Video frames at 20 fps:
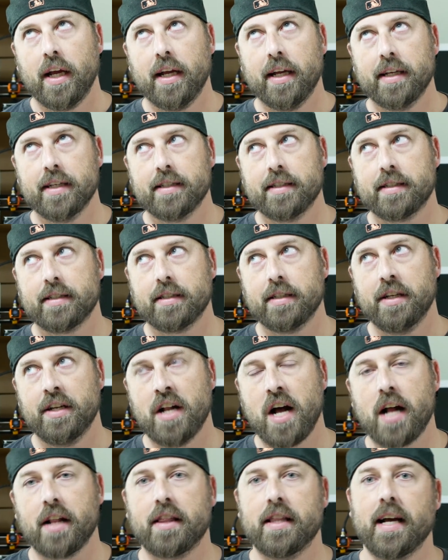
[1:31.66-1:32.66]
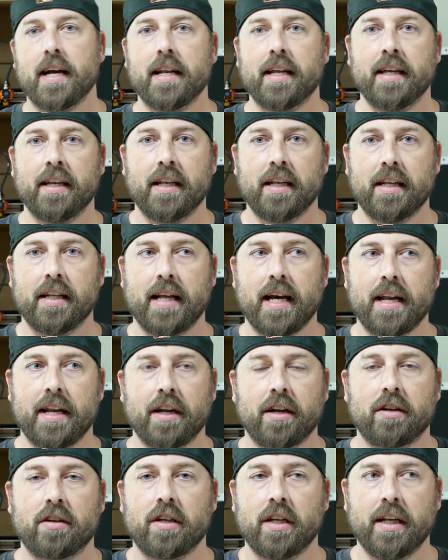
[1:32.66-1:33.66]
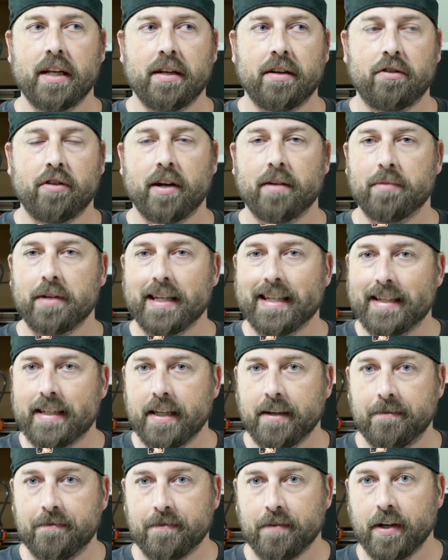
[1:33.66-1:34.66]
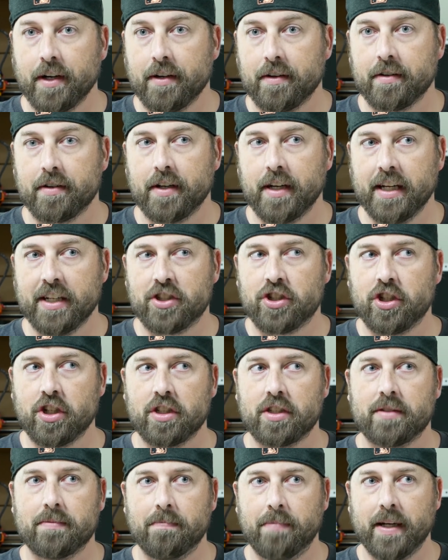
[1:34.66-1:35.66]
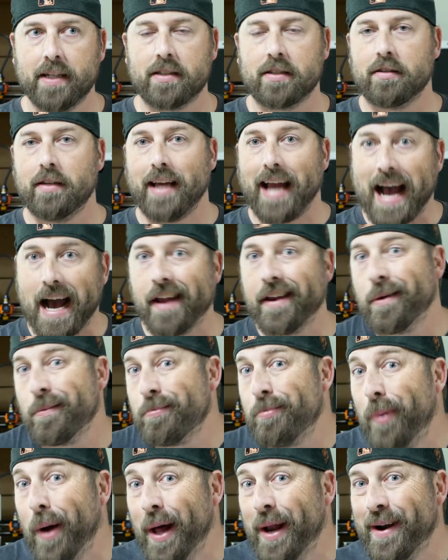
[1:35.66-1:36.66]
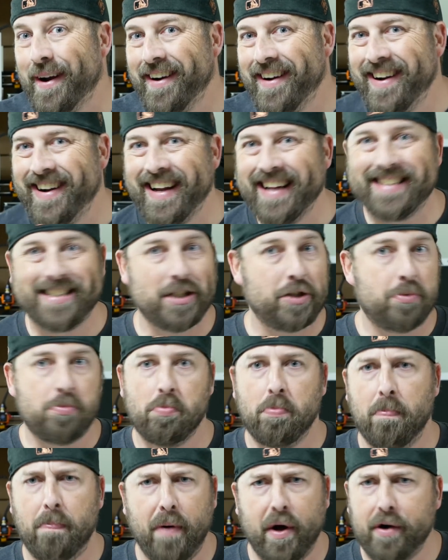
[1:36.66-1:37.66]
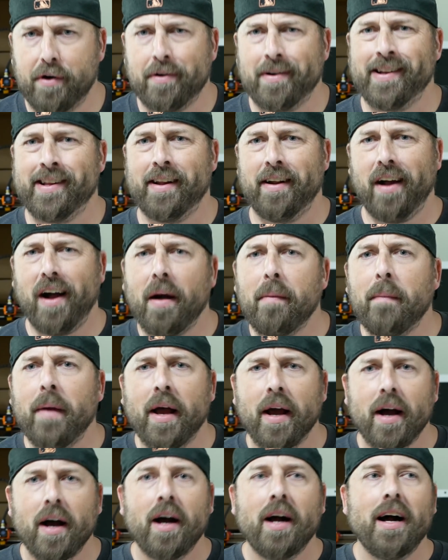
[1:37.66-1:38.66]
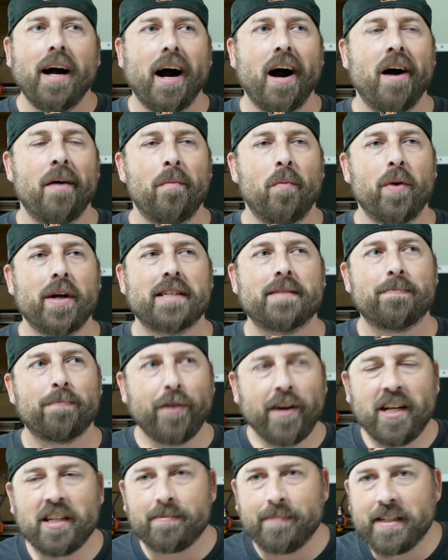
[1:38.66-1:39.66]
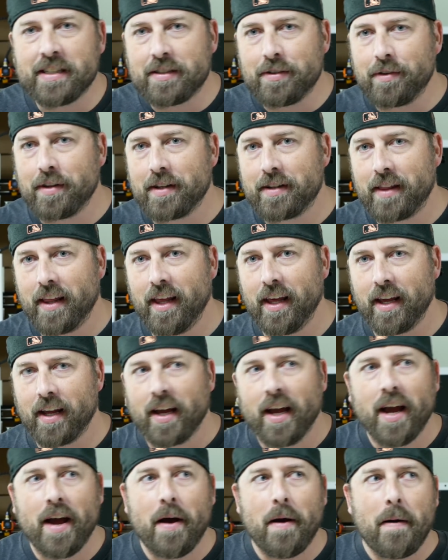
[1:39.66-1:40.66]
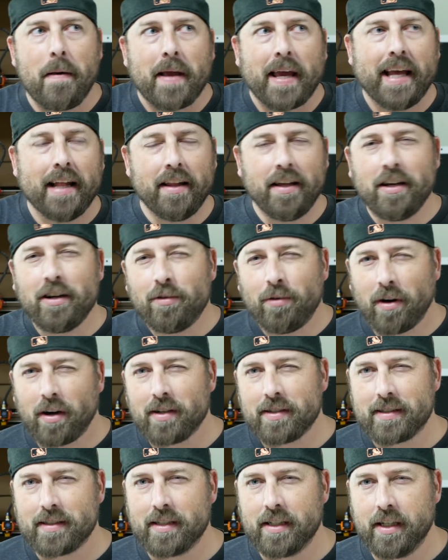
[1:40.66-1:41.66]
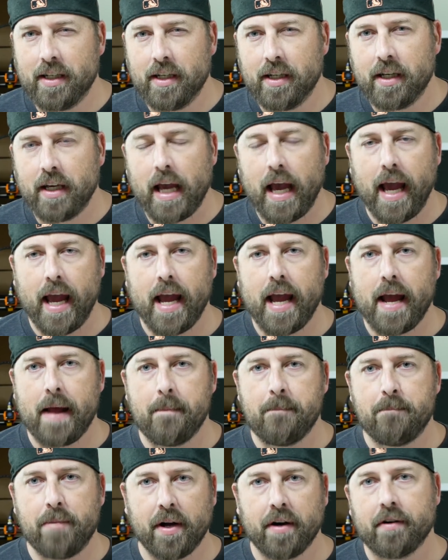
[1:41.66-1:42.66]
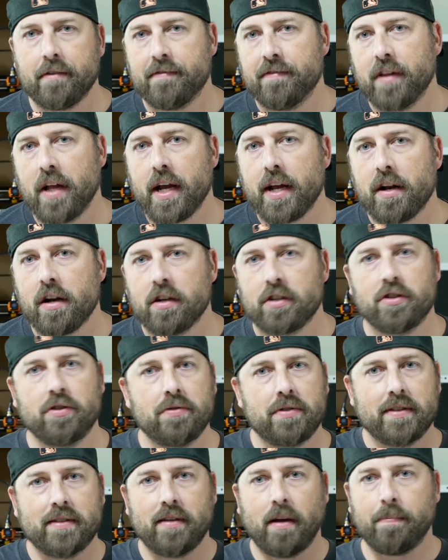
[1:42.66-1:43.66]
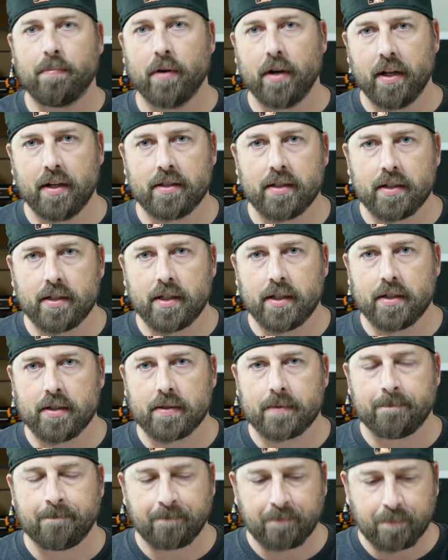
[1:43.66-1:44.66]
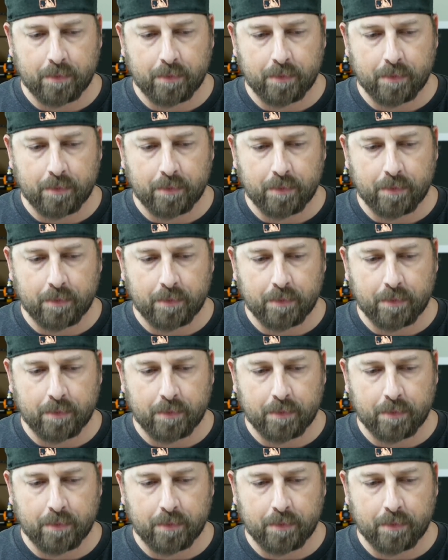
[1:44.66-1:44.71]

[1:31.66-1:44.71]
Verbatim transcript: is not that in, that in, incredibly different it's just basically adding butter it's just buttering it up um, which brings me to the thing helio rc and Butterflight are two separate entities